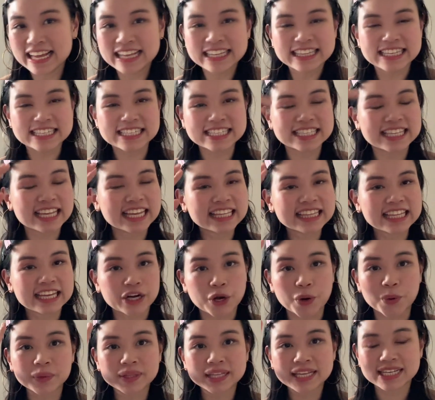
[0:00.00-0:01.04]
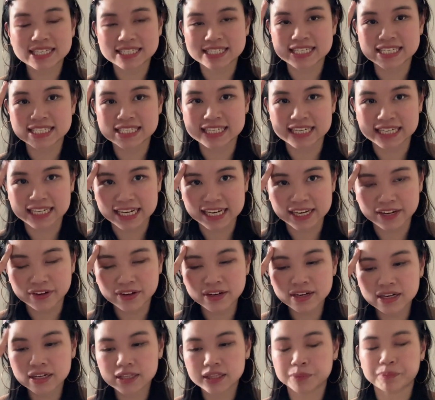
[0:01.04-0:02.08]
This thing that only existed
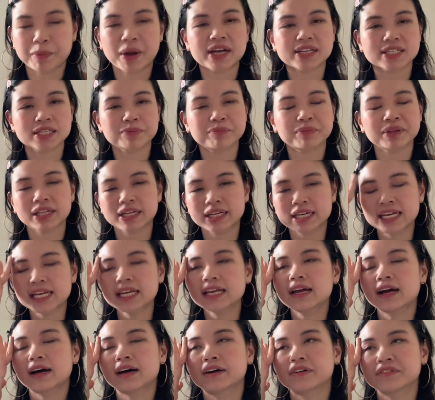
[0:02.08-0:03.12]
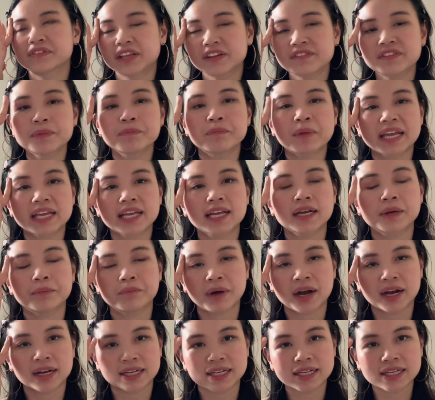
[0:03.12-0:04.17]
here, the possibility of even making a
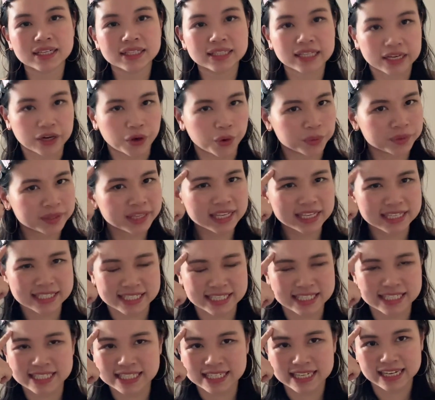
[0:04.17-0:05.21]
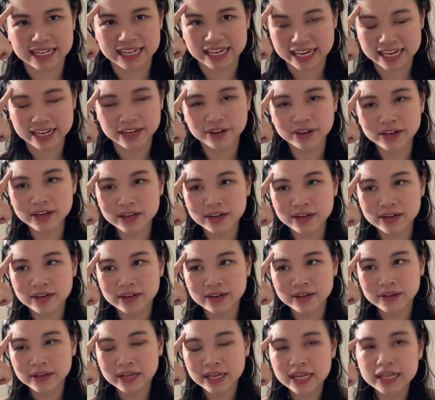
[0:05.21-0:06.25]
manga that only existed here,
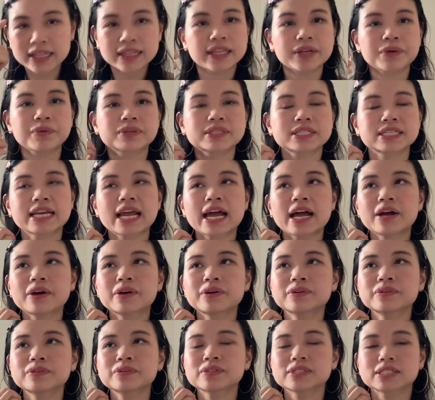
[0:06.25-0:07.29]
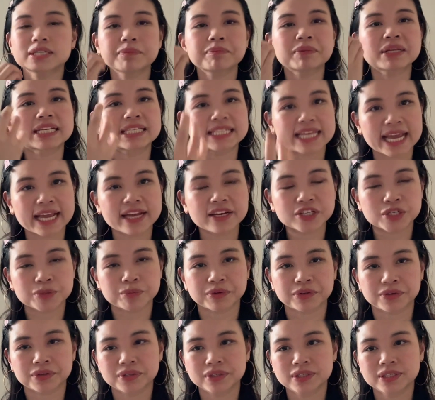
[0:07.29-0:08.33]
there was now something
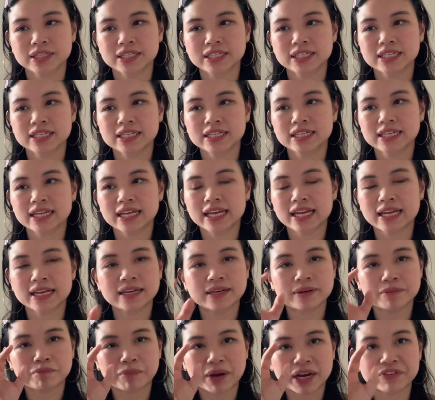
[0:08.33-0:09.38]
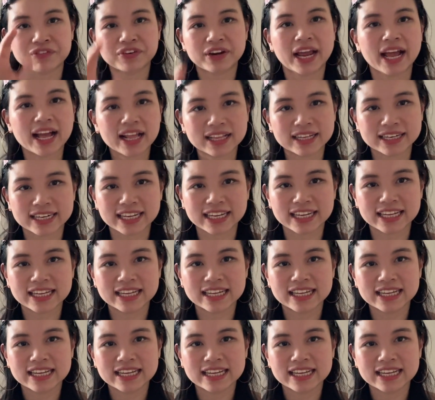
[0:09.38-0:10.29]
tangible in my reality.